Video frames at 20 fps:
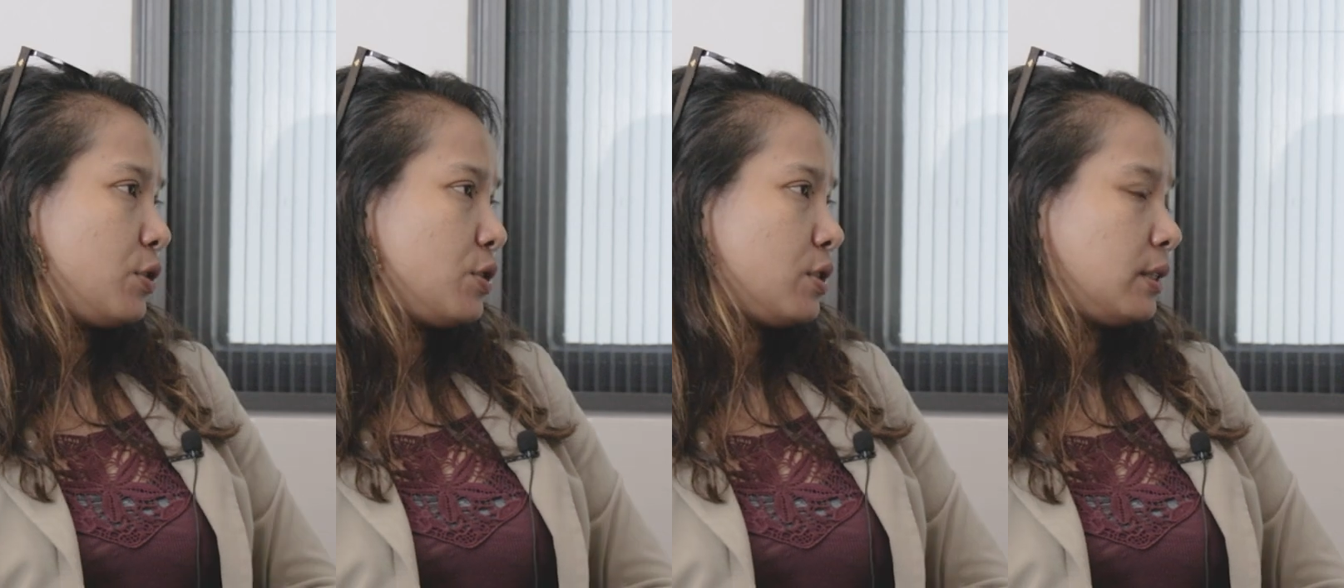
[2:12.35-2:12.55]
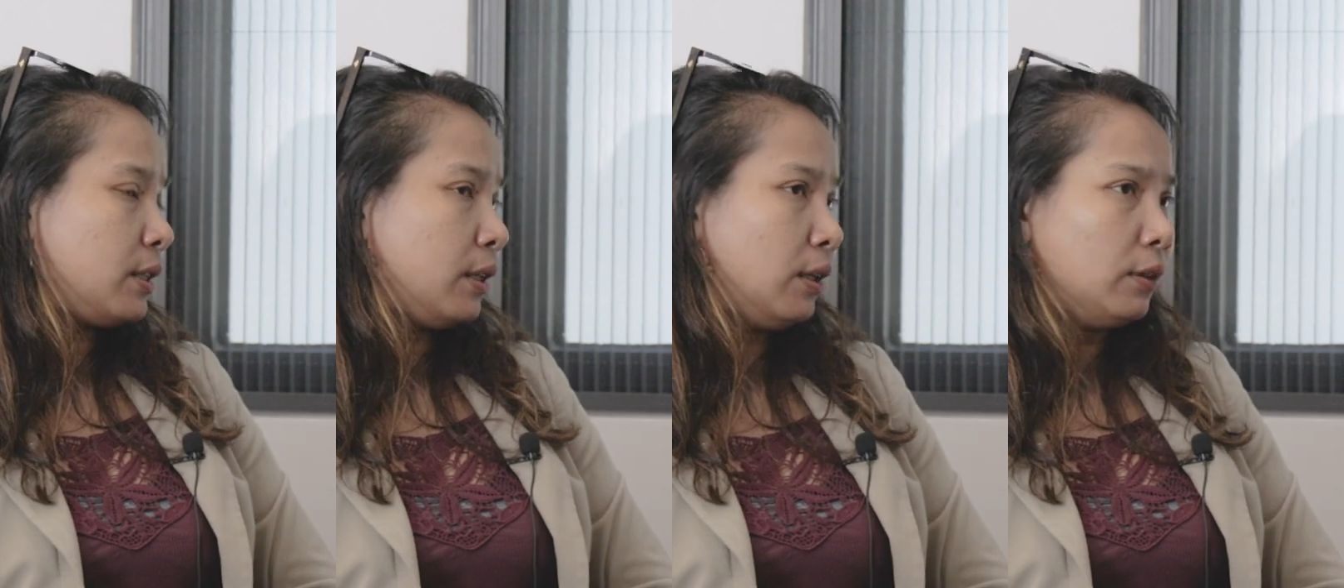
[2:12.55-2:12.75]

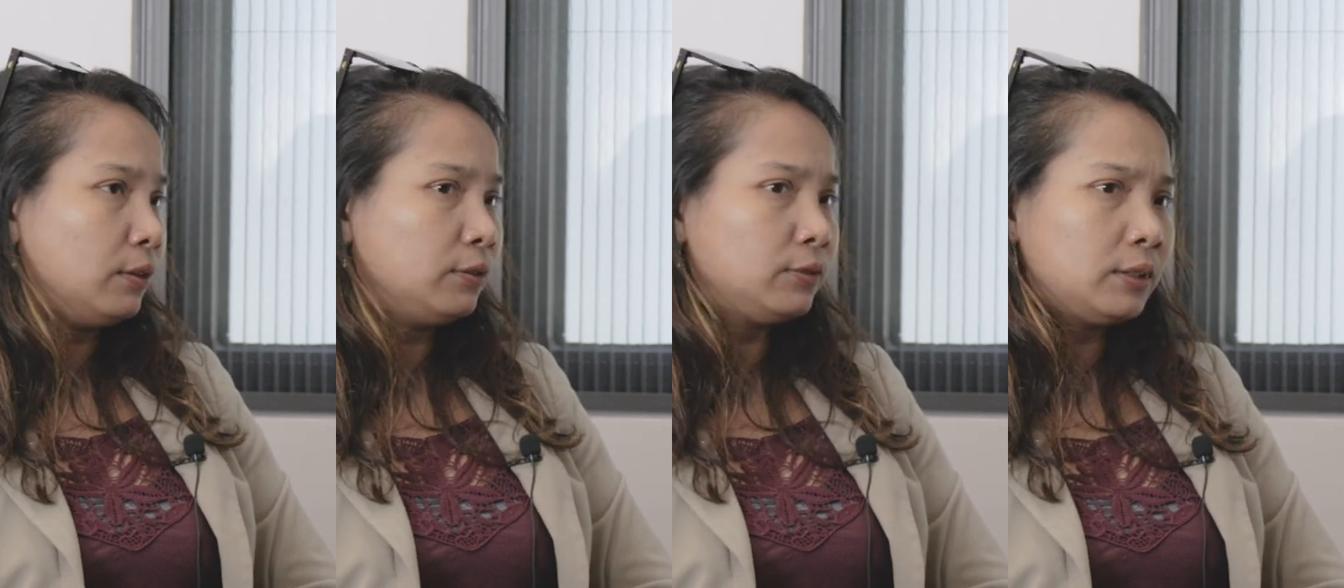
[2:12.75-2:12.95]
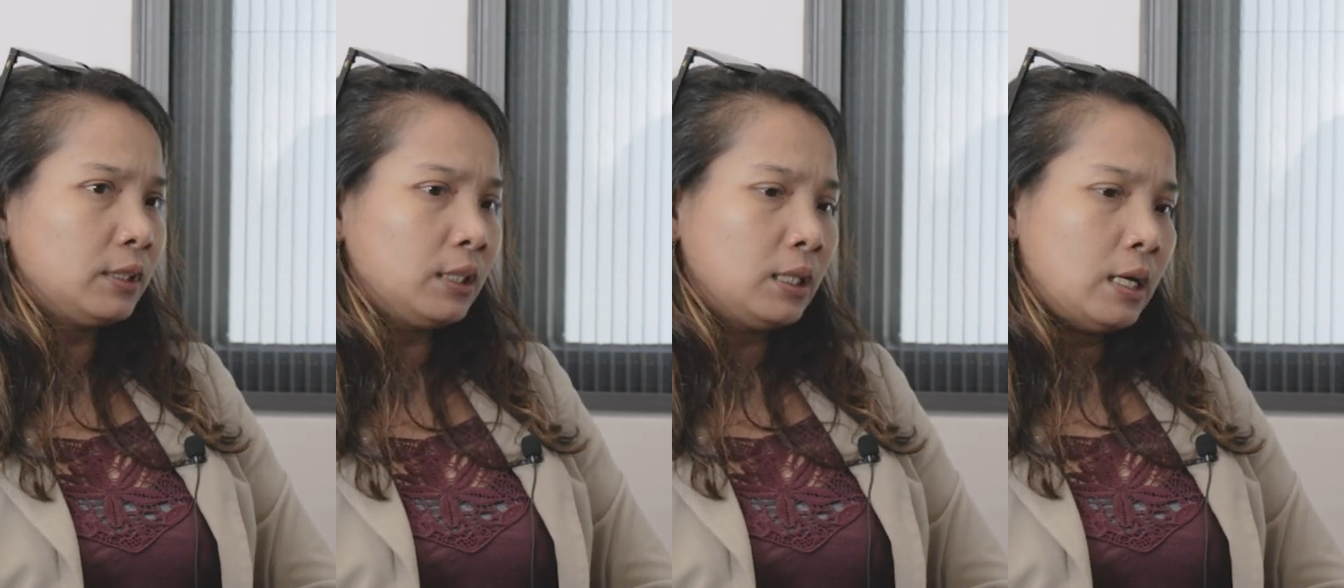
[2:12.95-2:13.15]

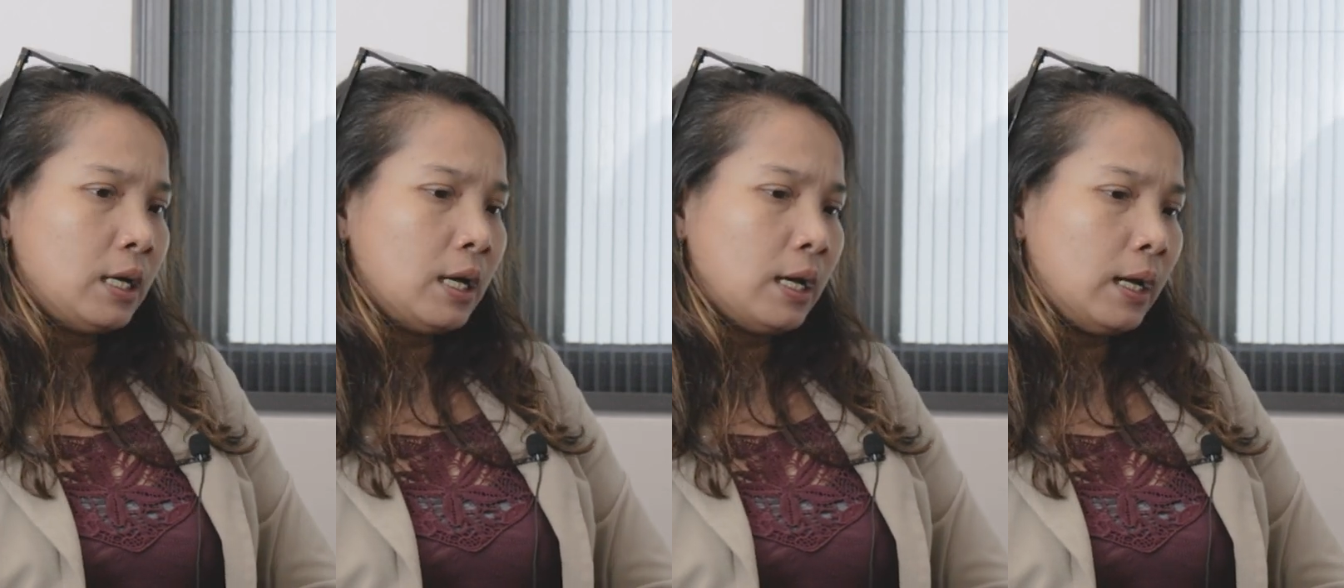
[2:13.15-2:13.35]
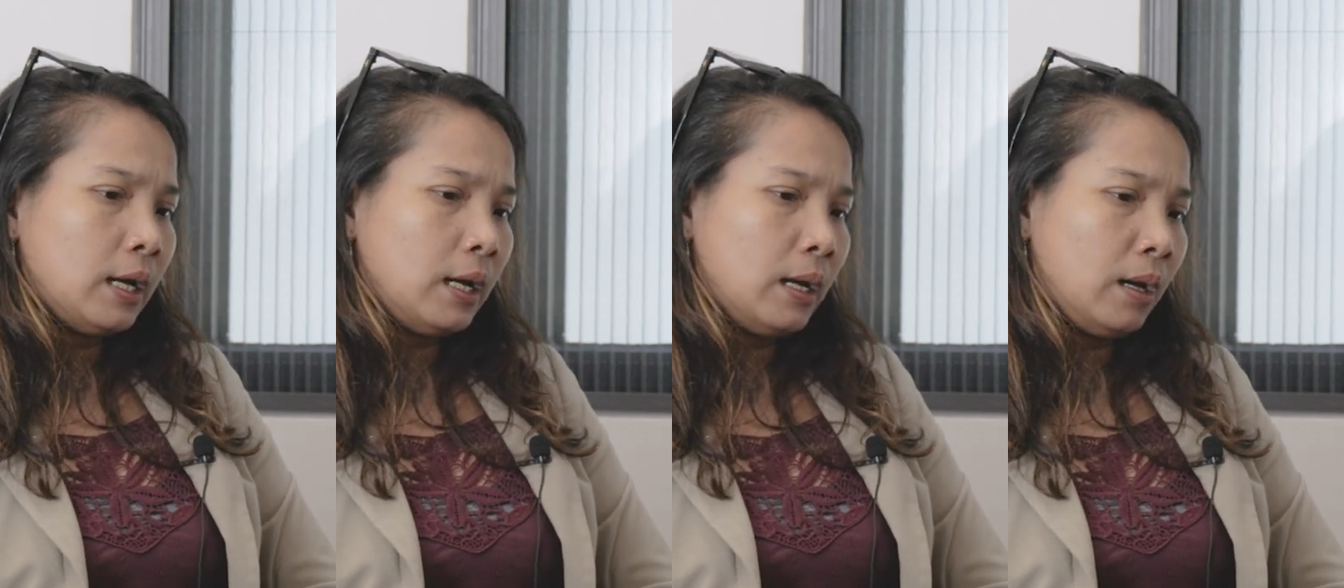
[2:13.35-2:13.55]
yourself
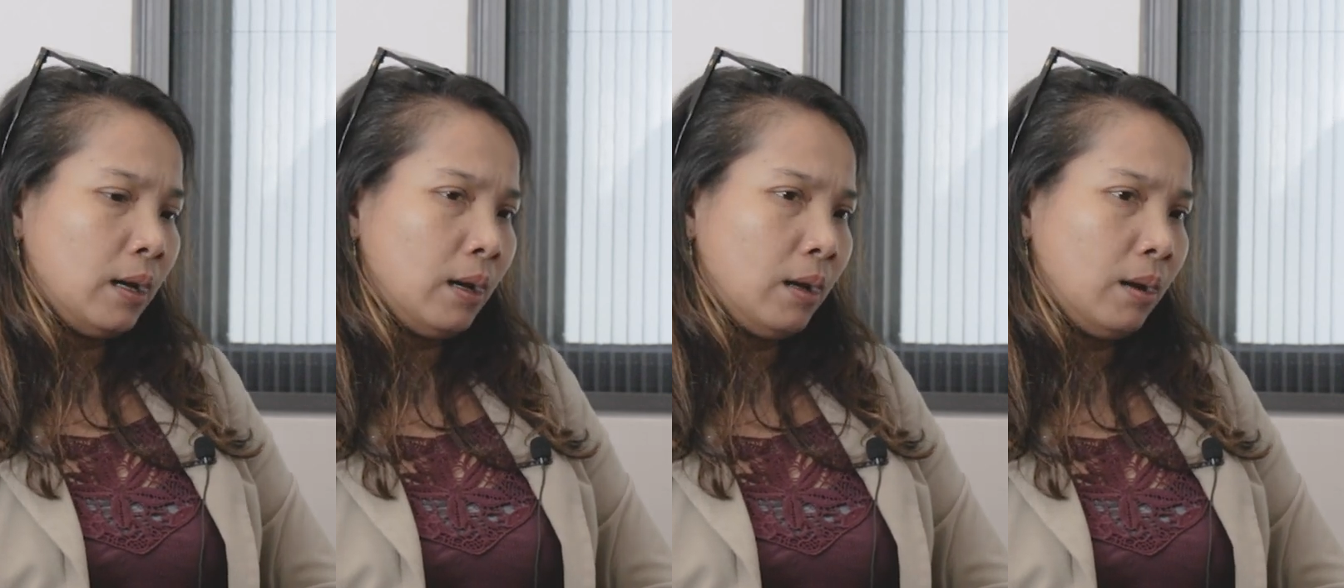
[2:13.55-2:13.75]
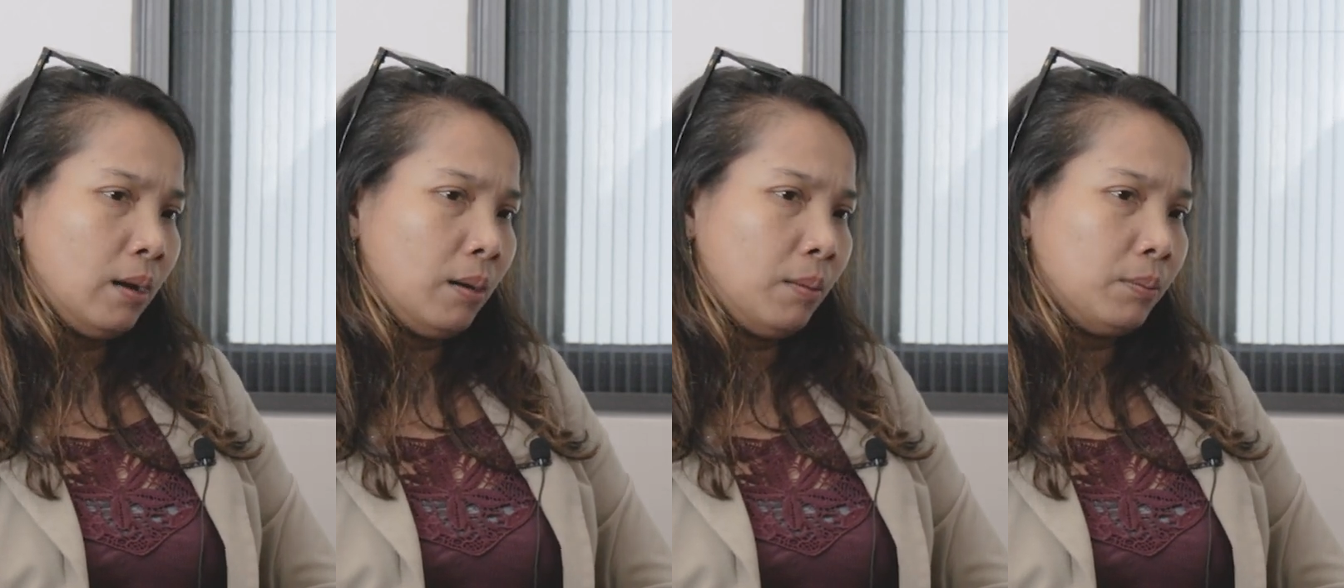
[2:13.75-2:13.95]

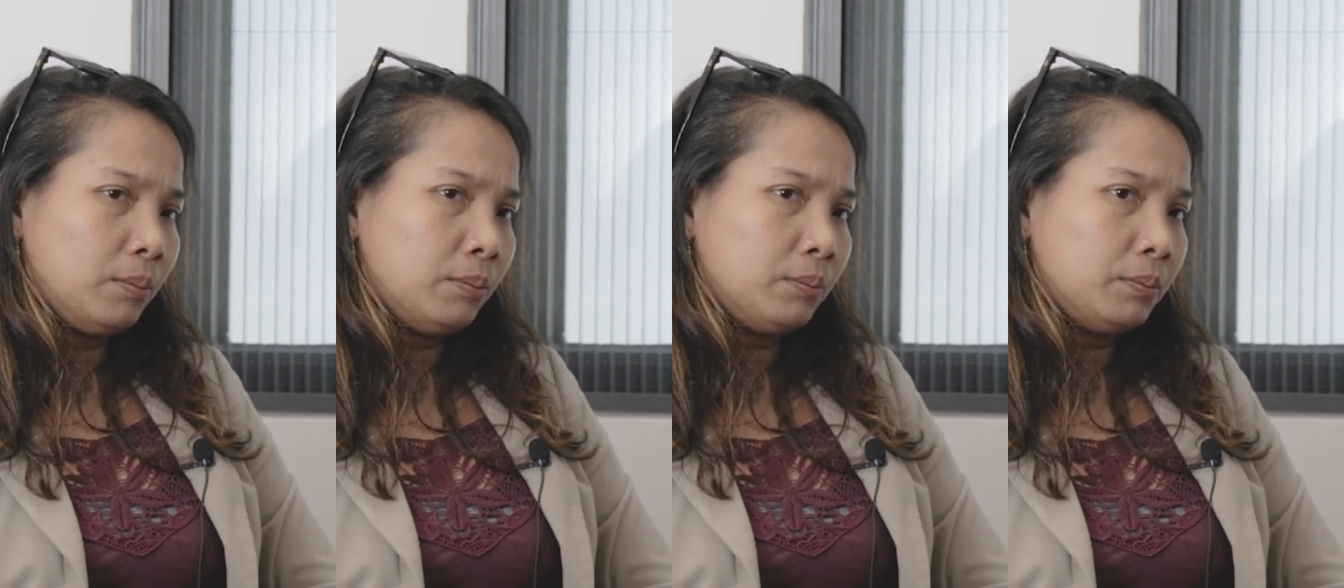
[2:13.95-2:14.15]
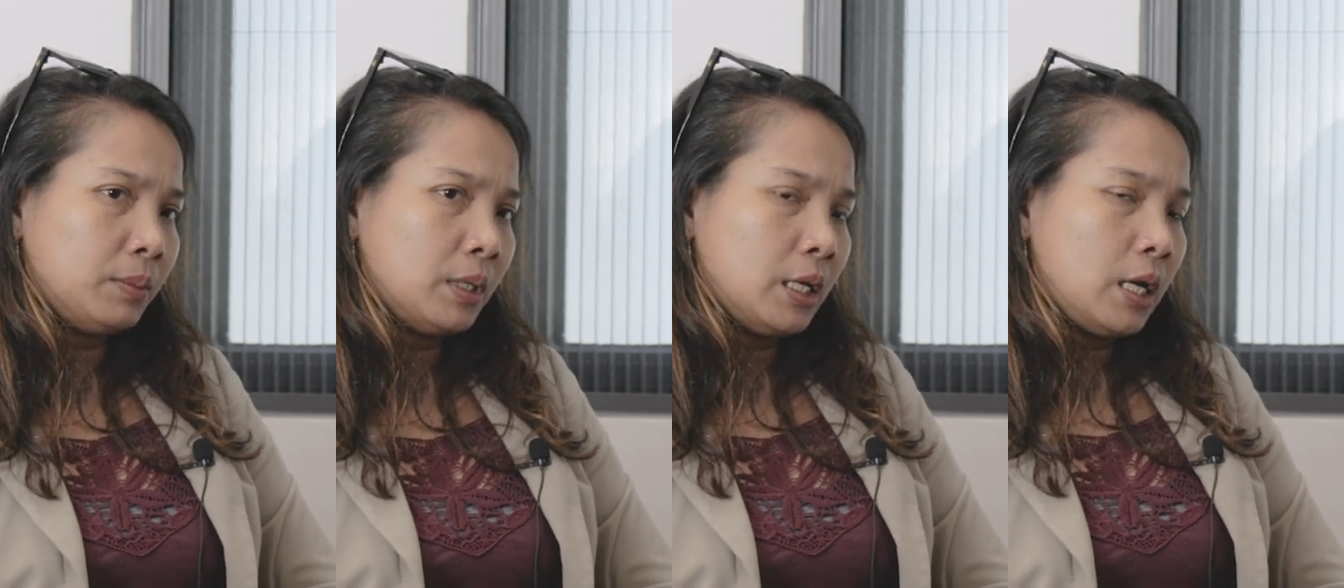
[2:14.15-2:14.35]

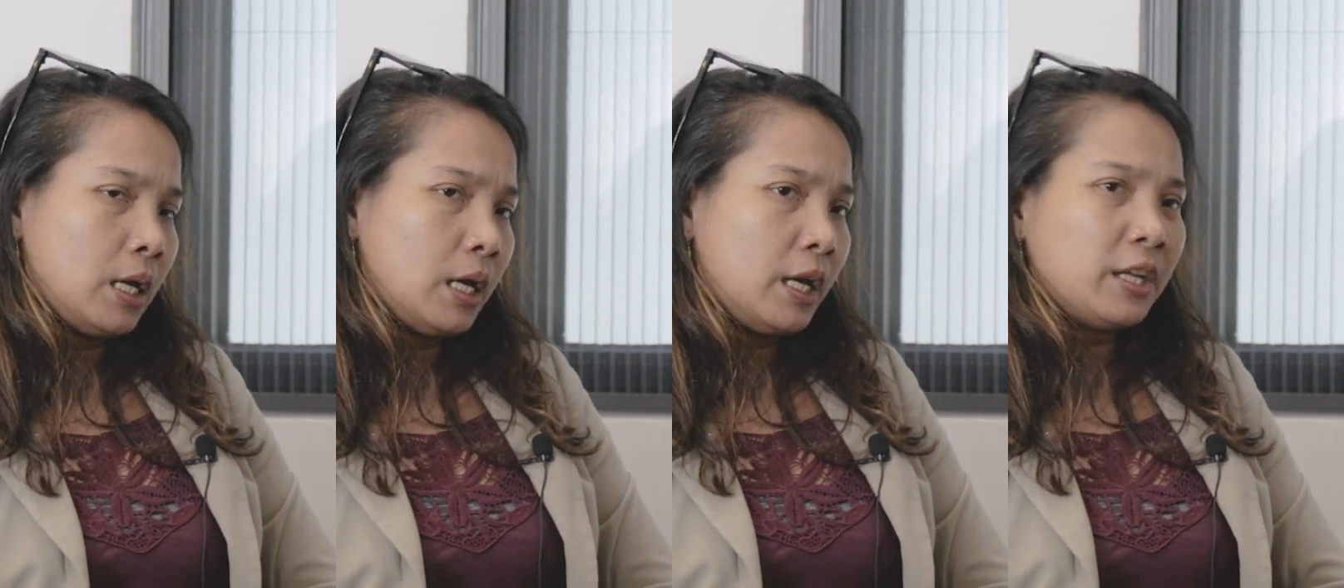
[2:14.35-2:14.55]
um,